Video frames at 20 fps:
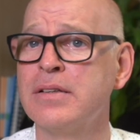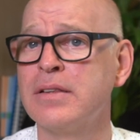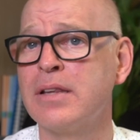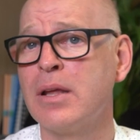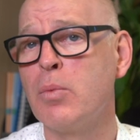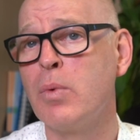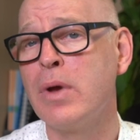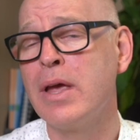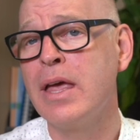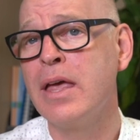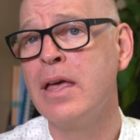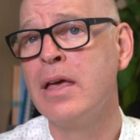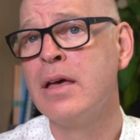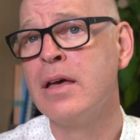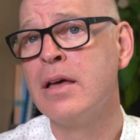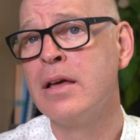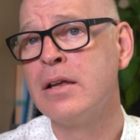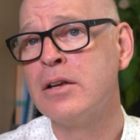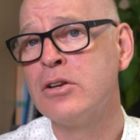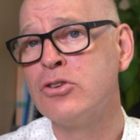that we
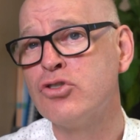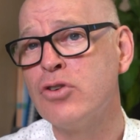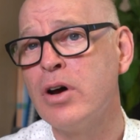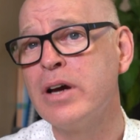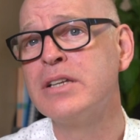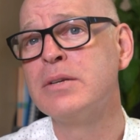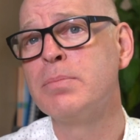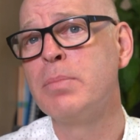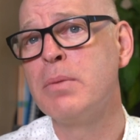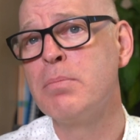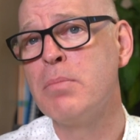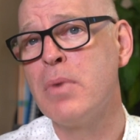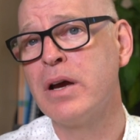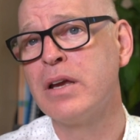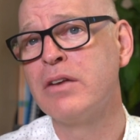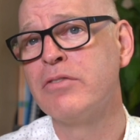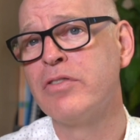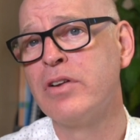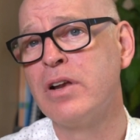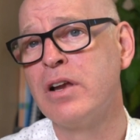try to be
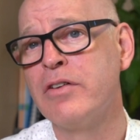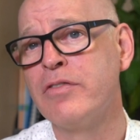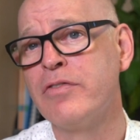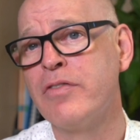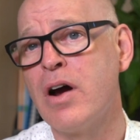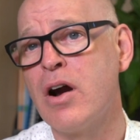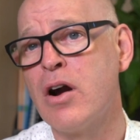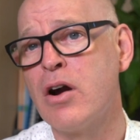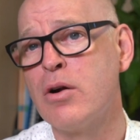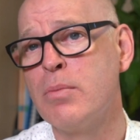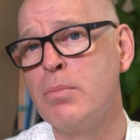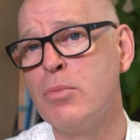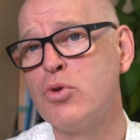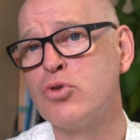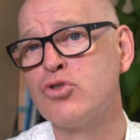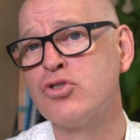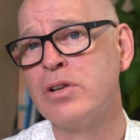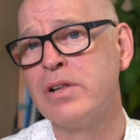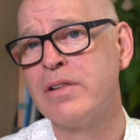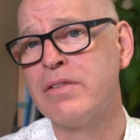mindful of our
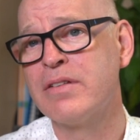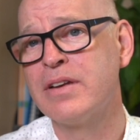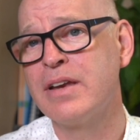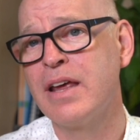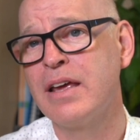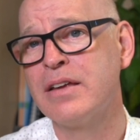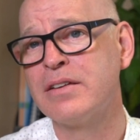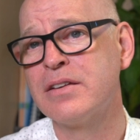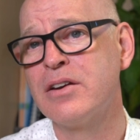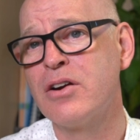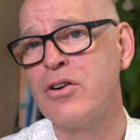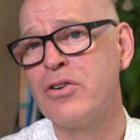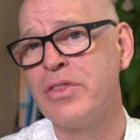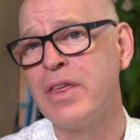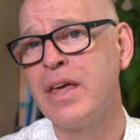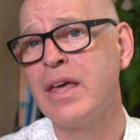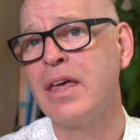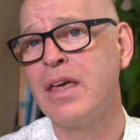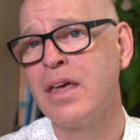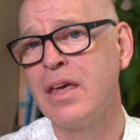emotional state and our
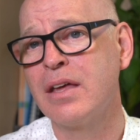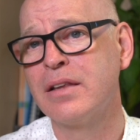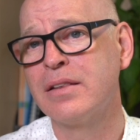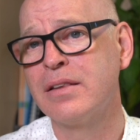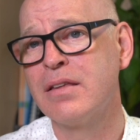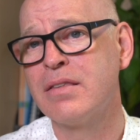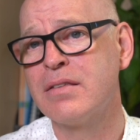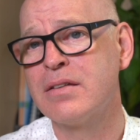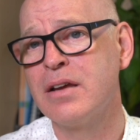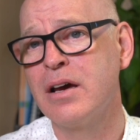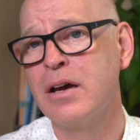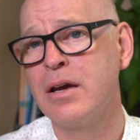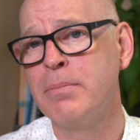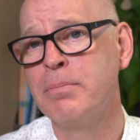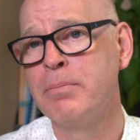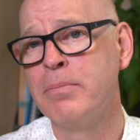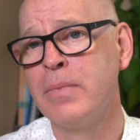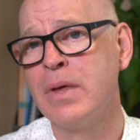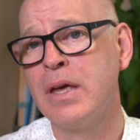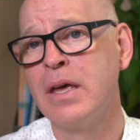thinking at this
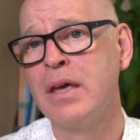time,